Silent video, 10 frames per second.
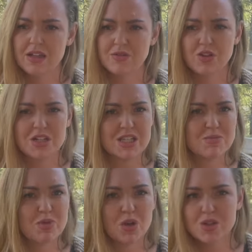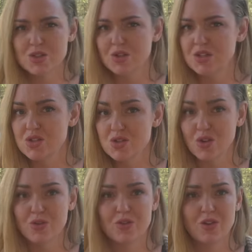very spiritual and
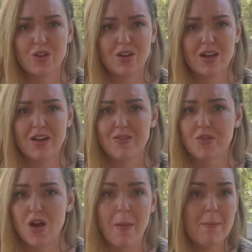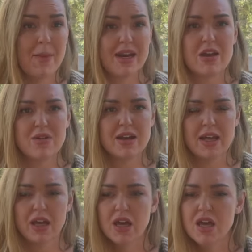soulful for a money
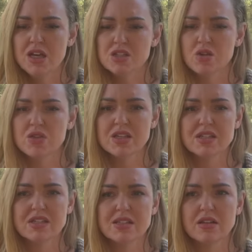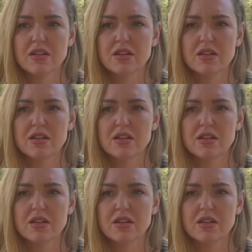reading. So this is